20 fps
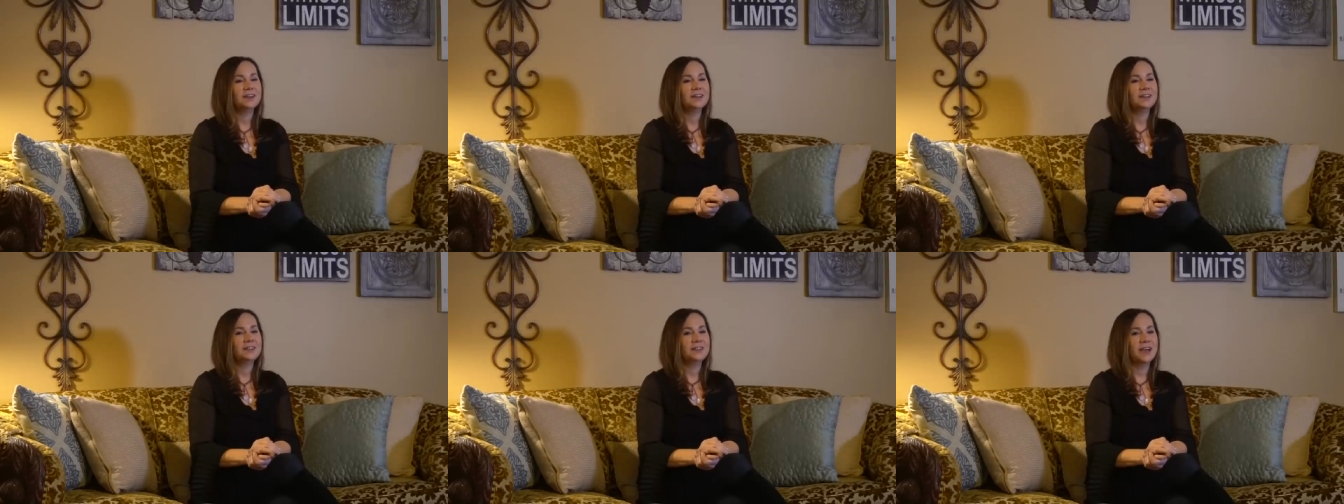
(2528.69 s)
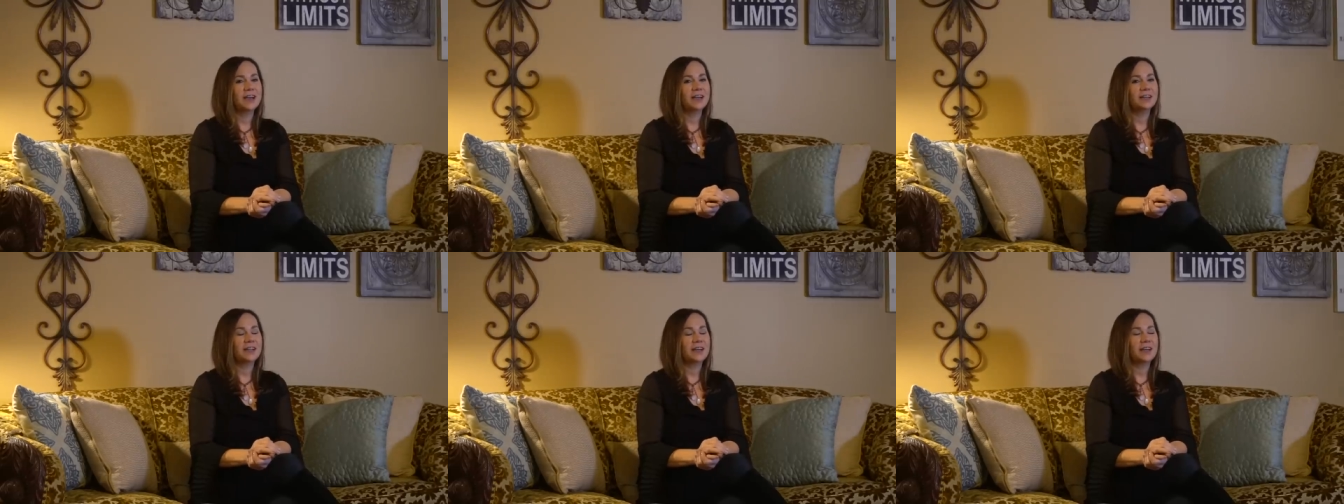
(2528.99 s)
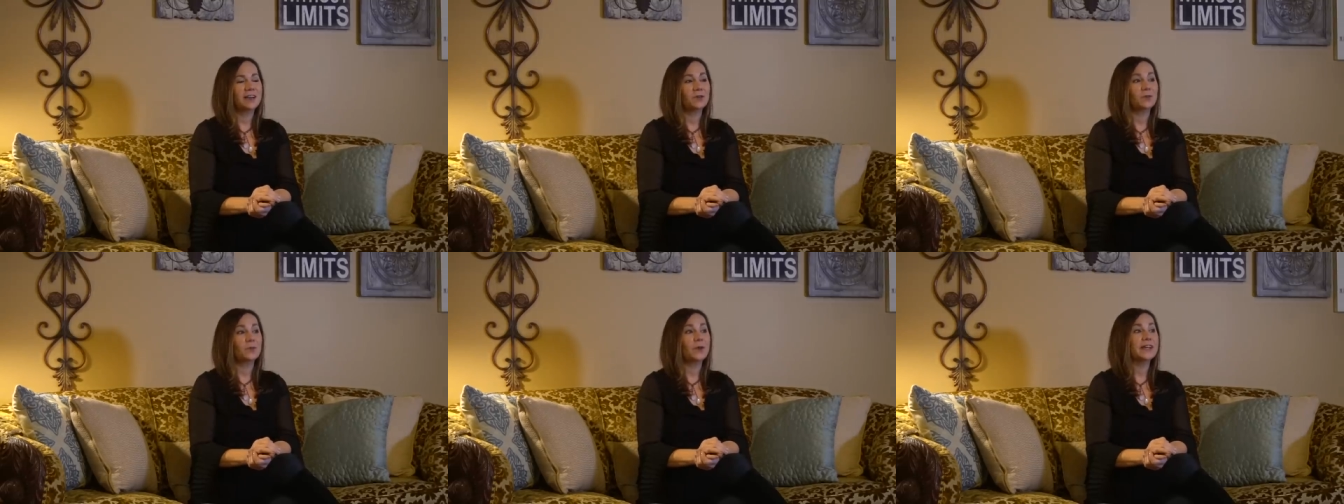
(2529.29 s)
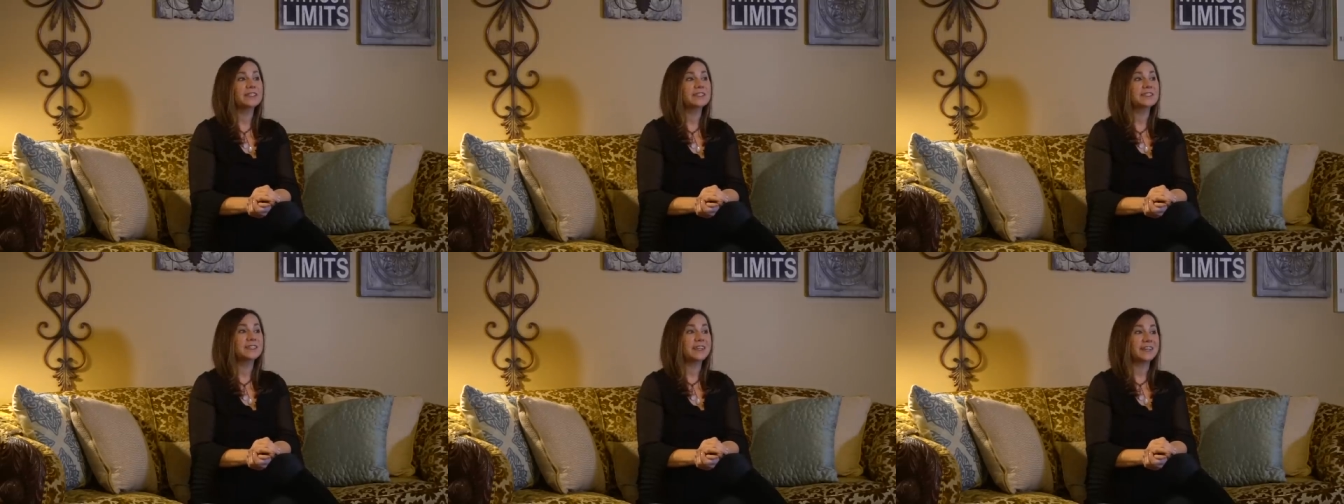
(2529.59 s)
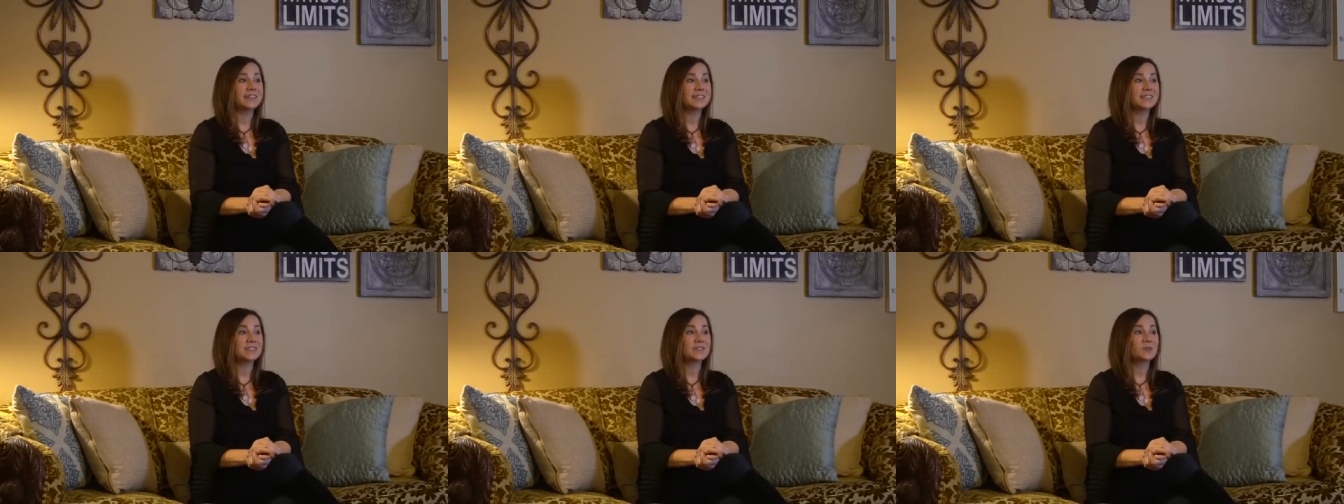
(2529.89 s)
that
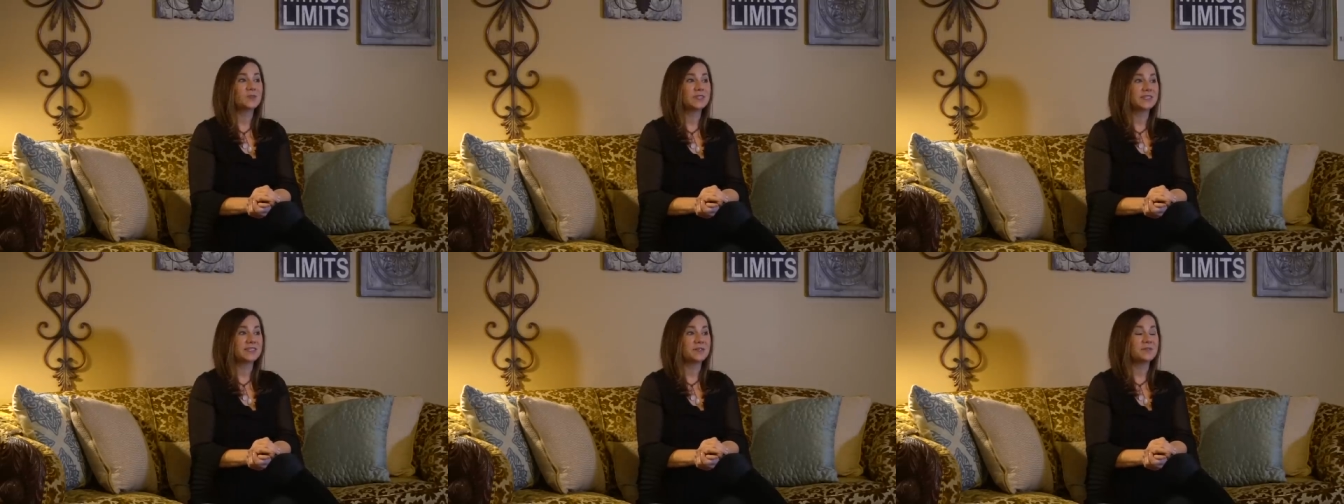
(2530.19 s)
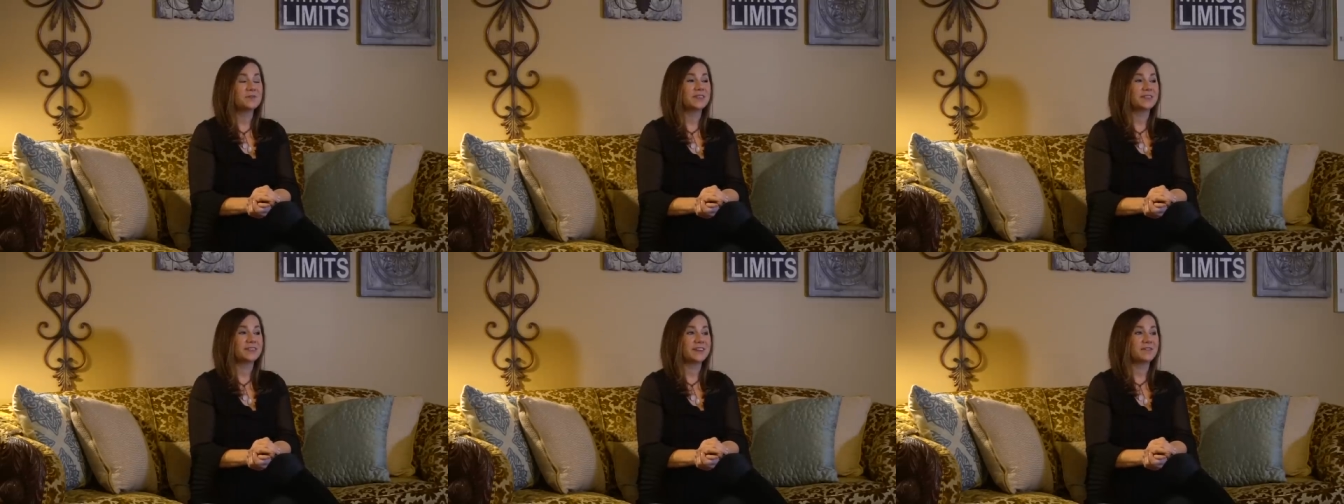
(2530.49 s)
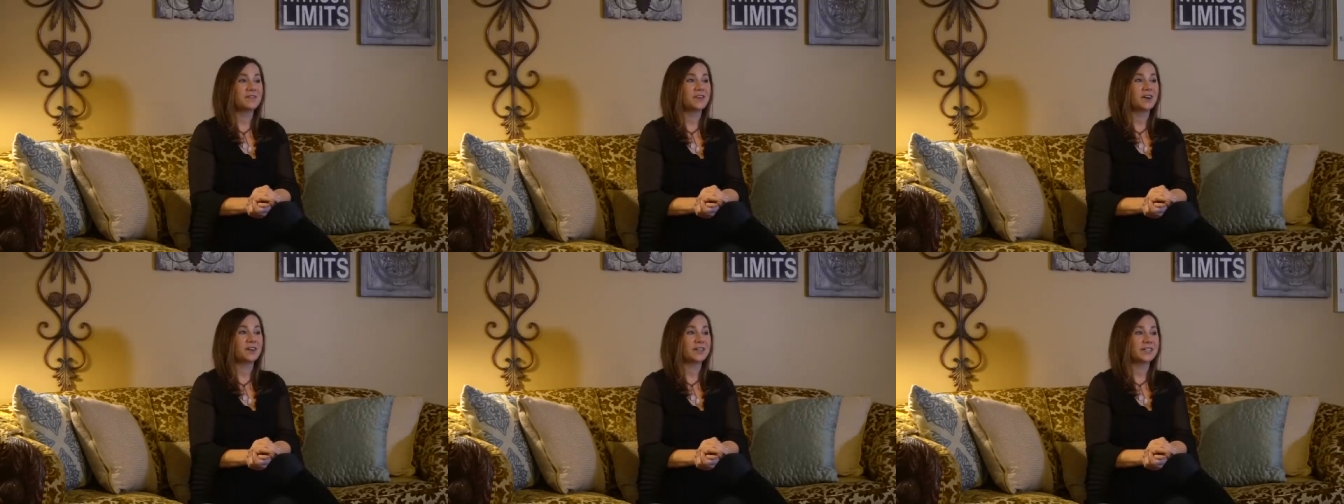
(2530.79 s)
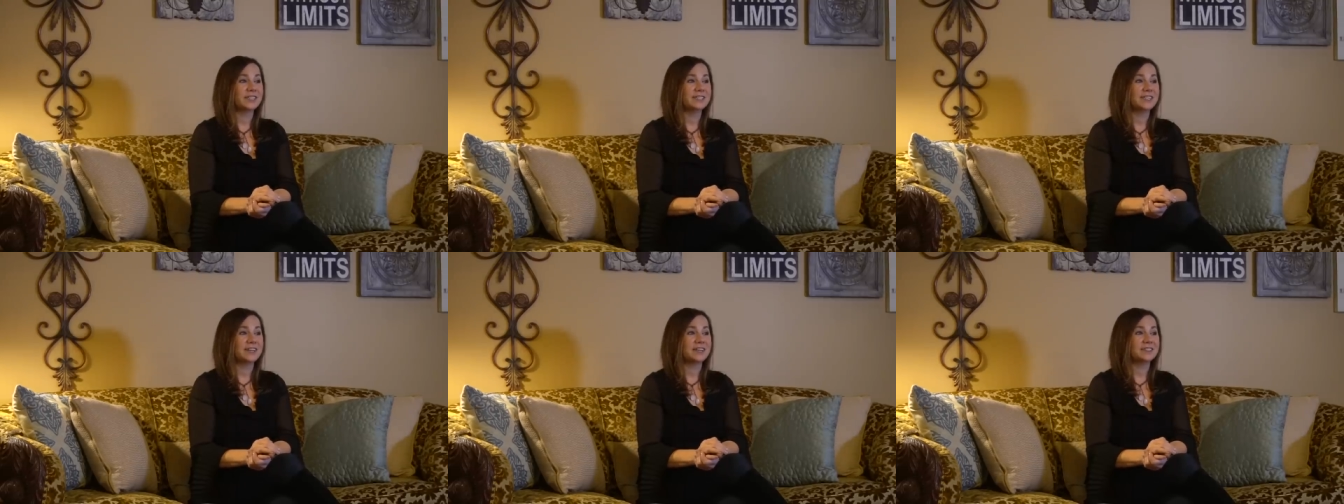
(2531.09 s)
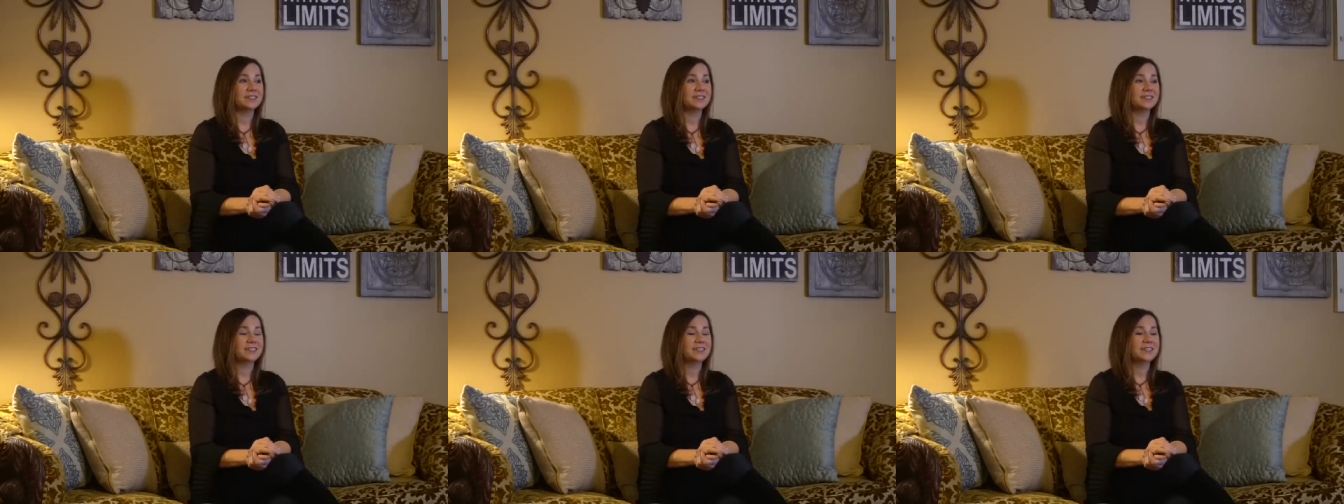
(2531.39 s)
resonates with something that I've already
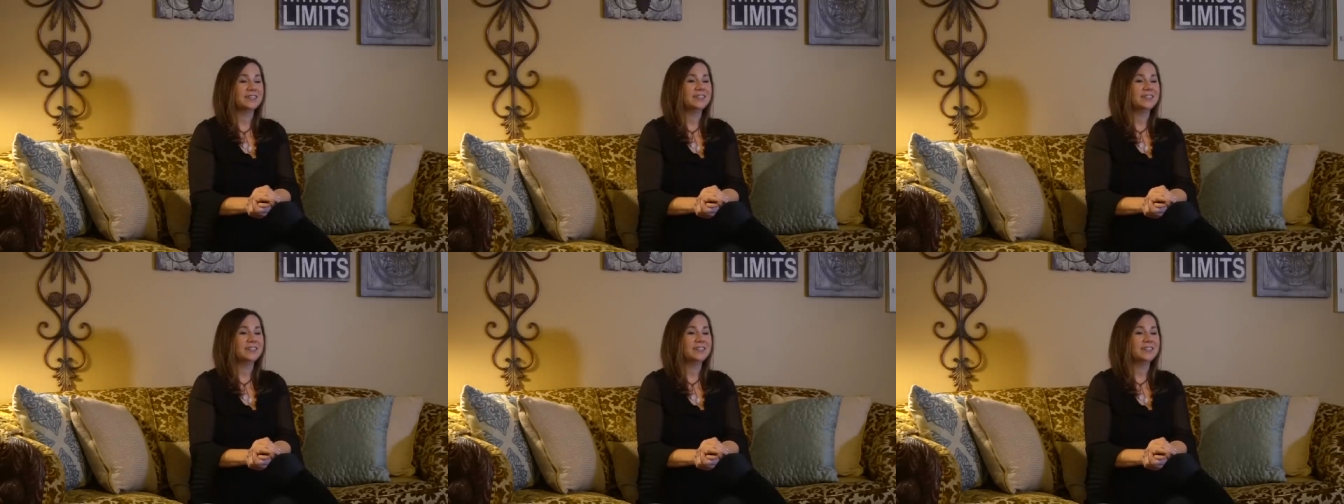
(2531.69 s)
done.